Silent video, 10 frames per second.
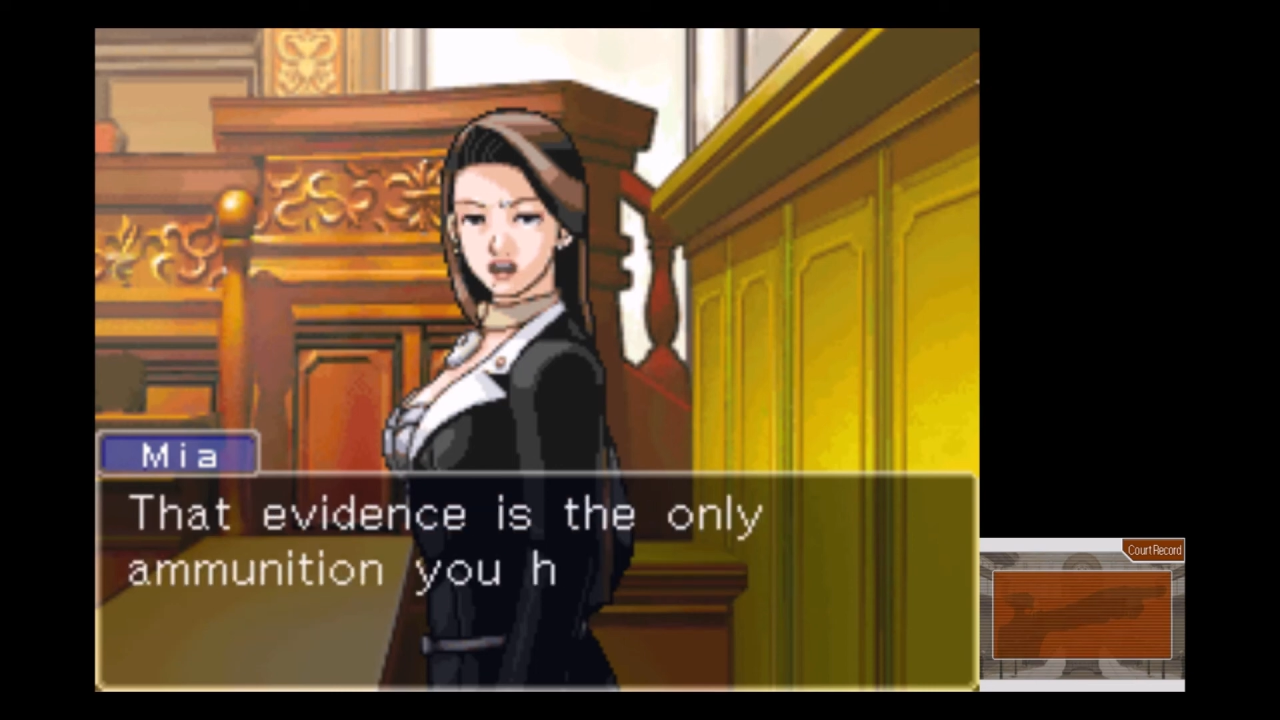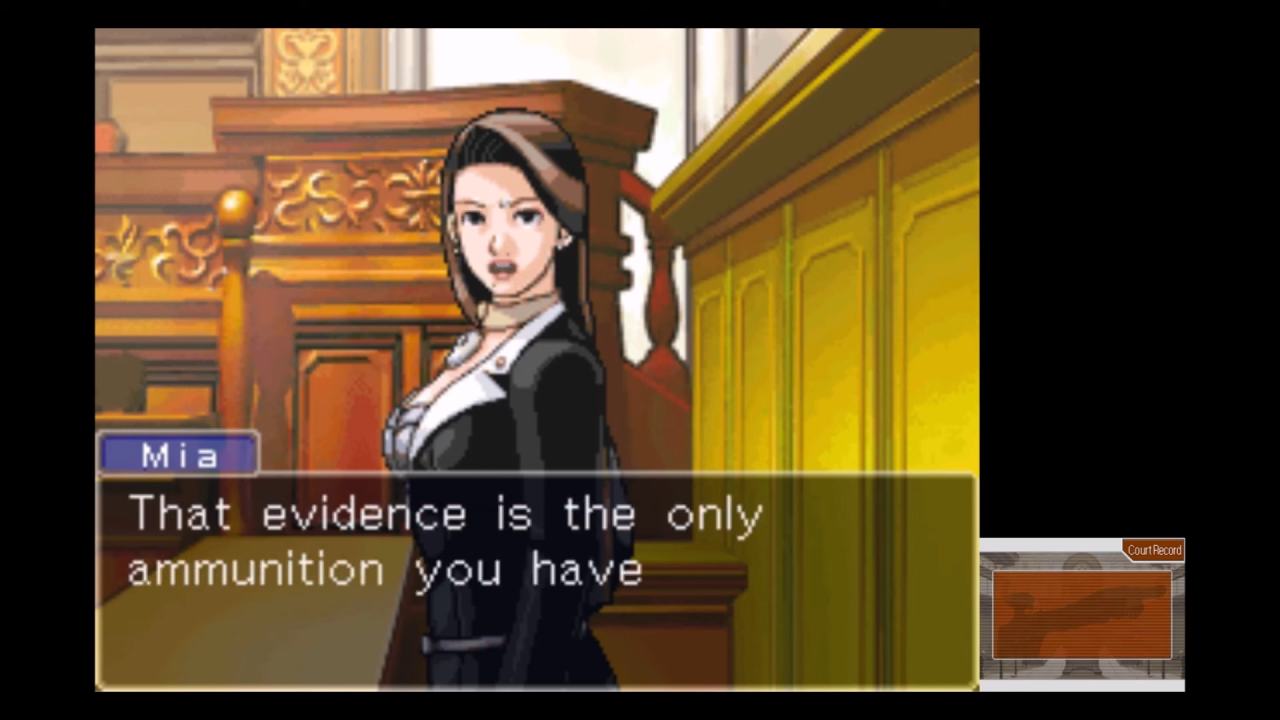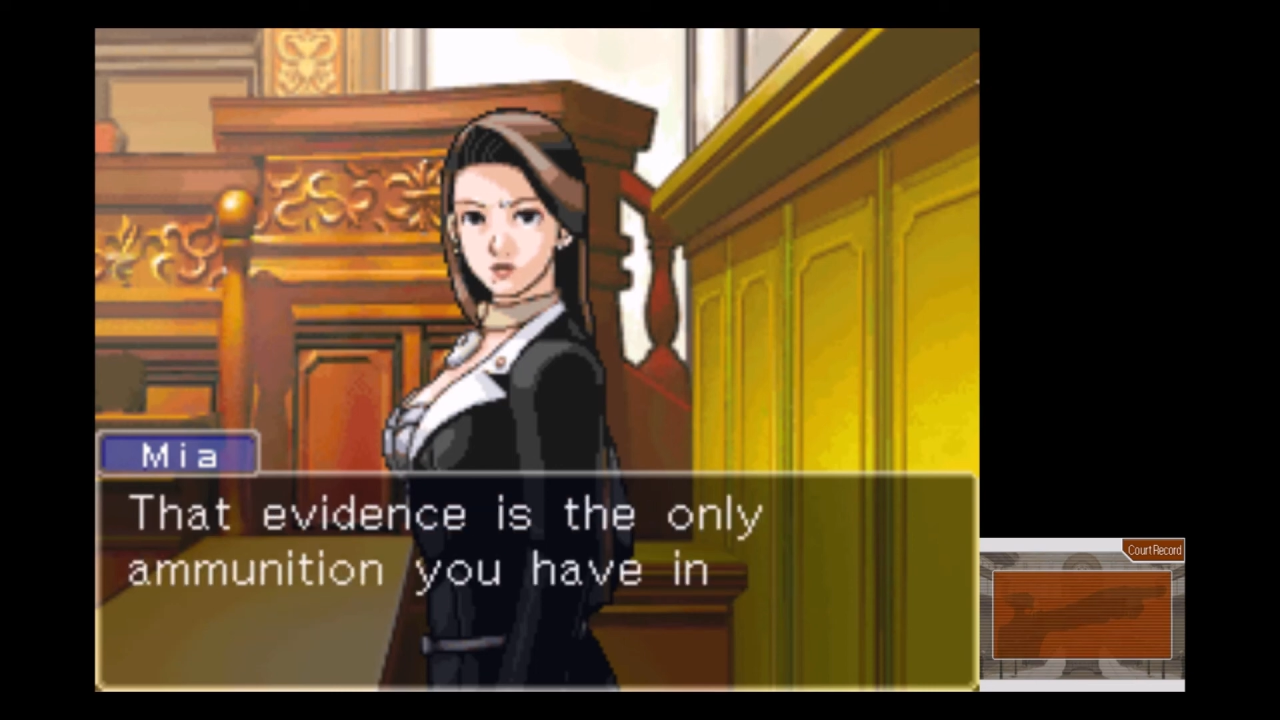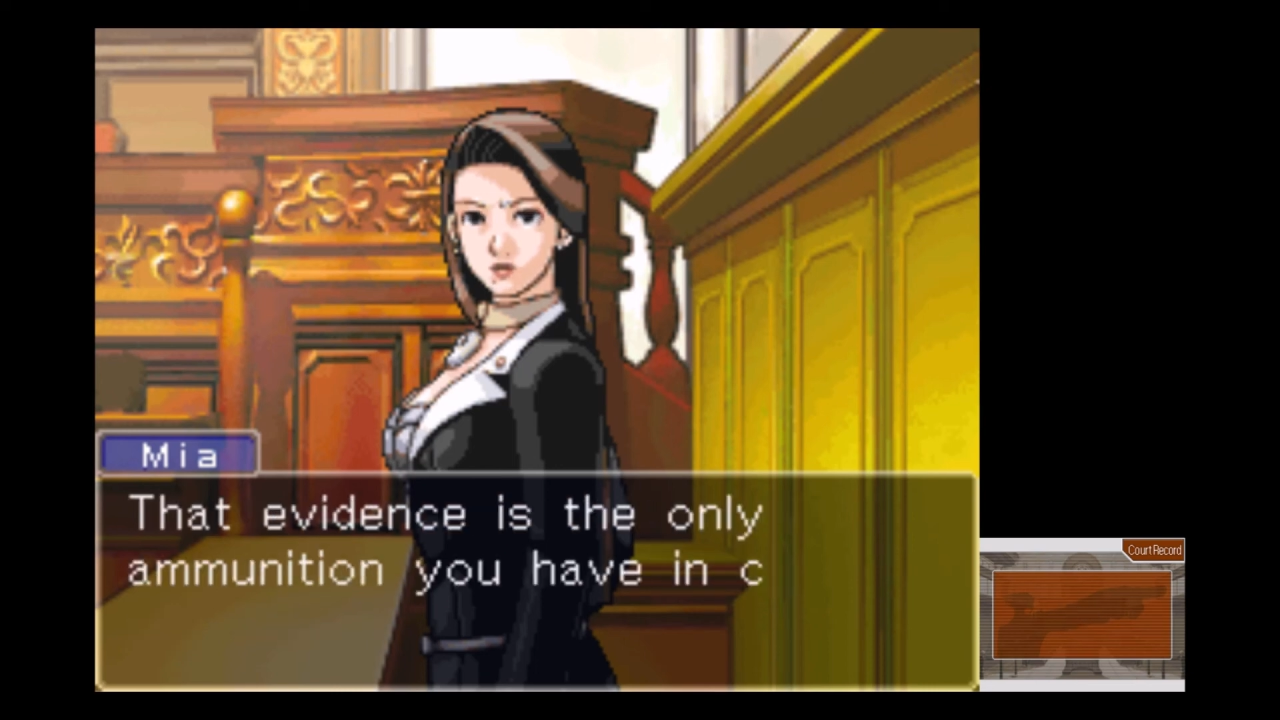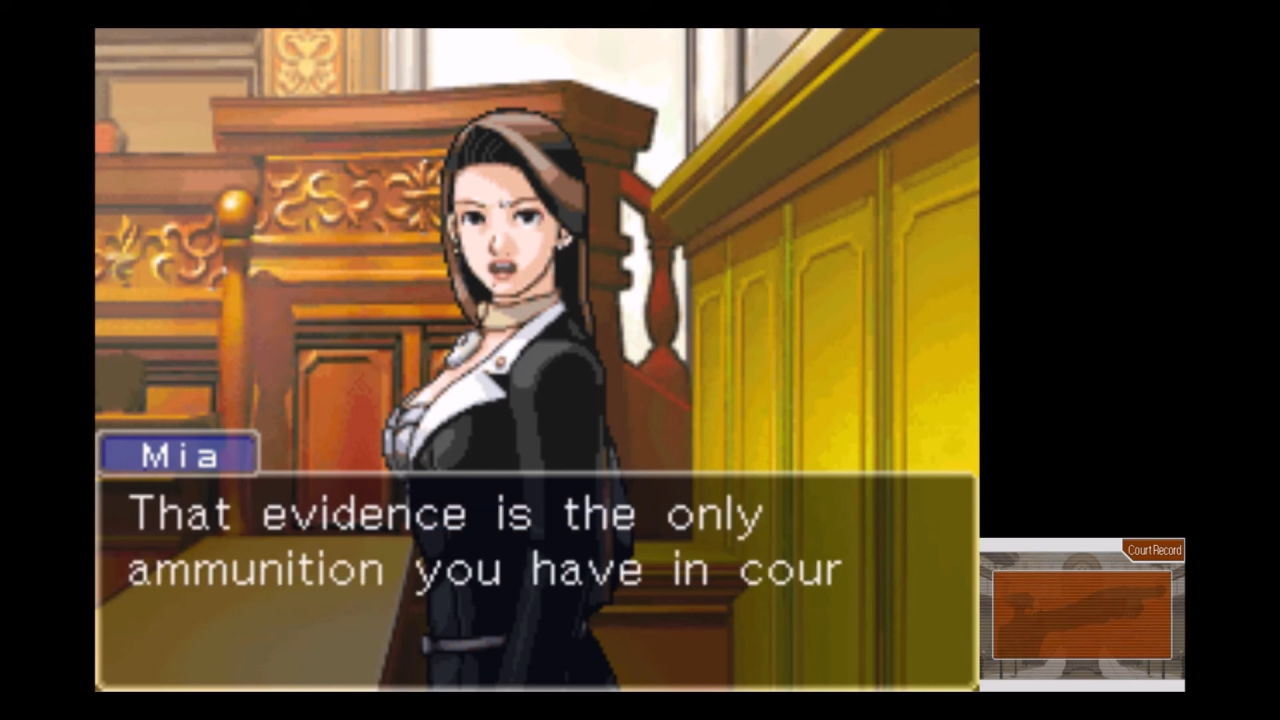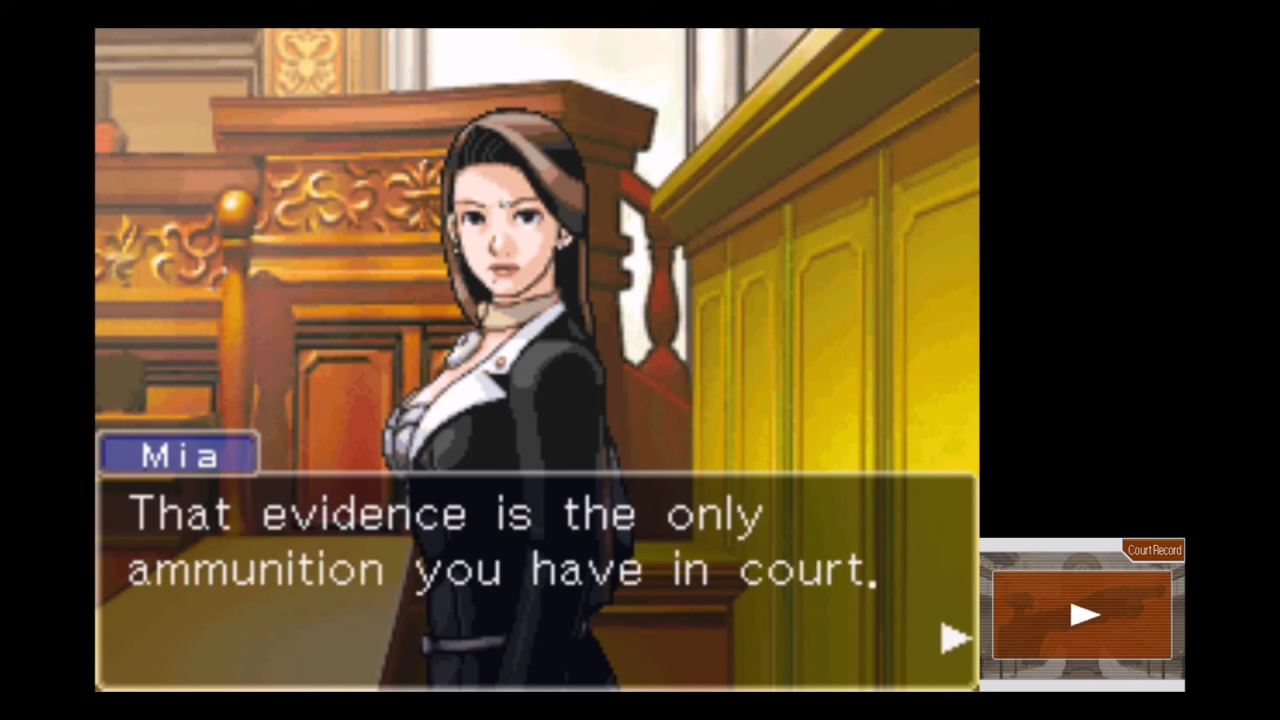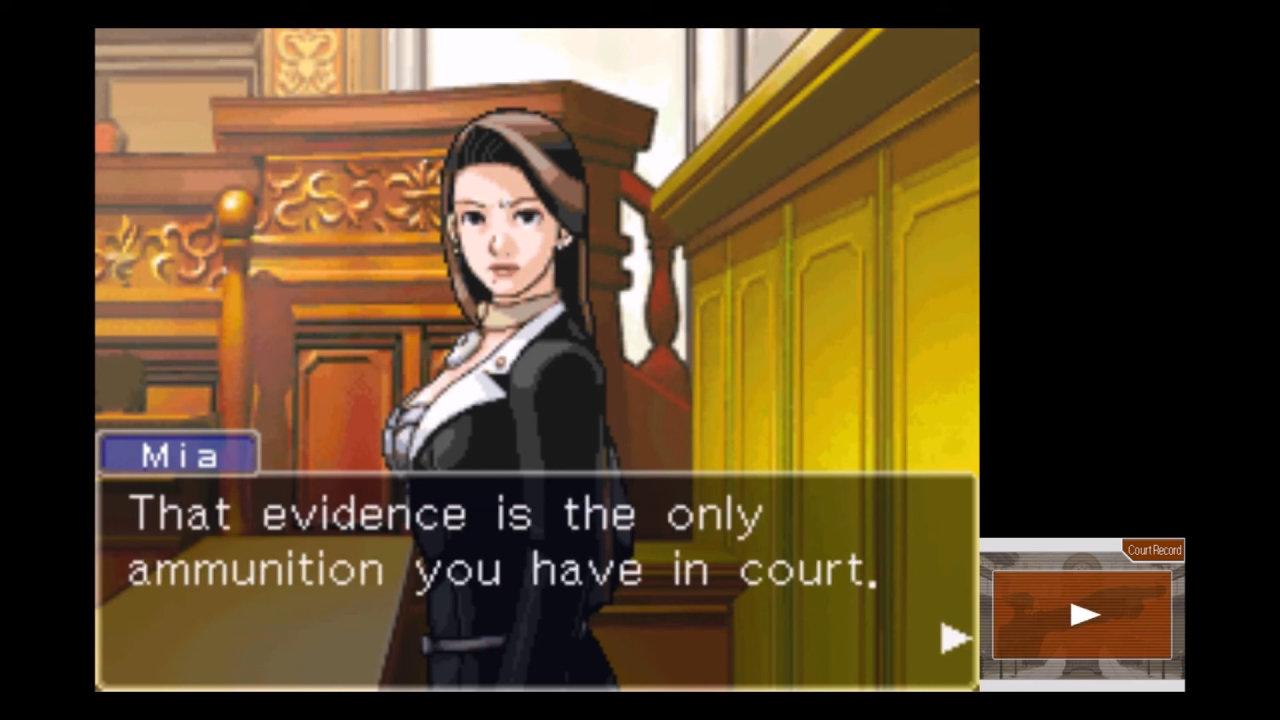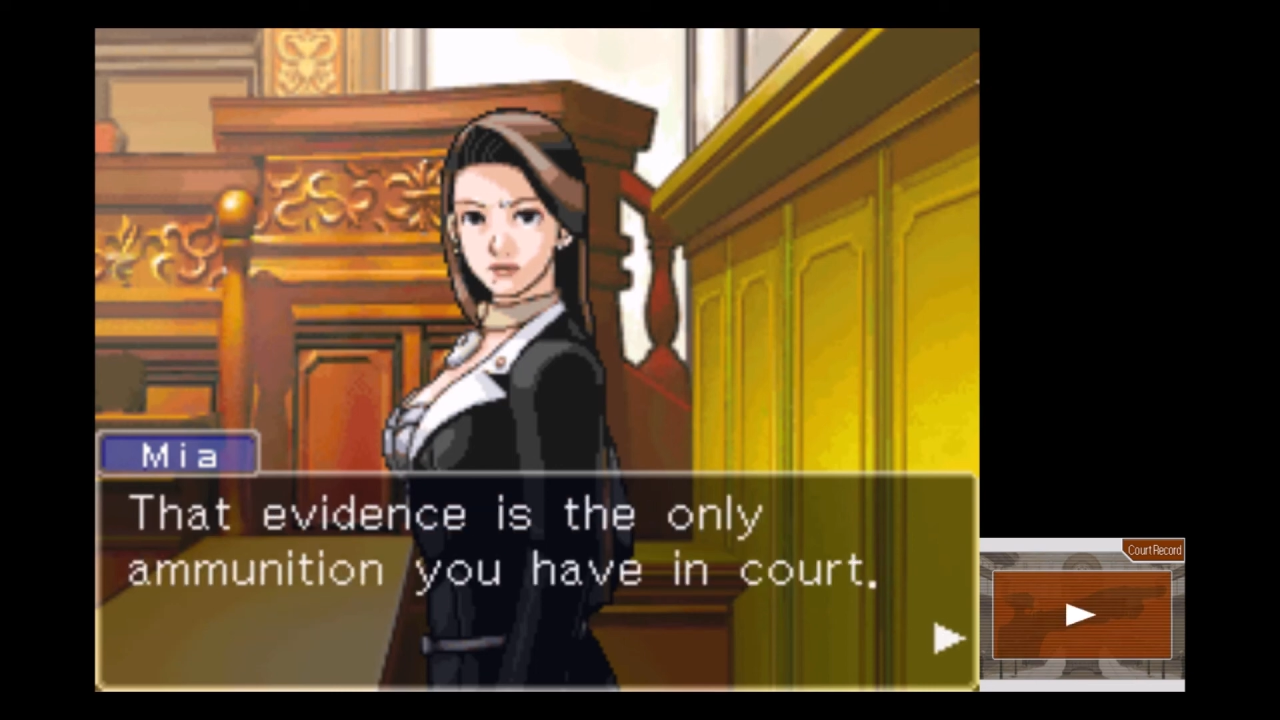is the only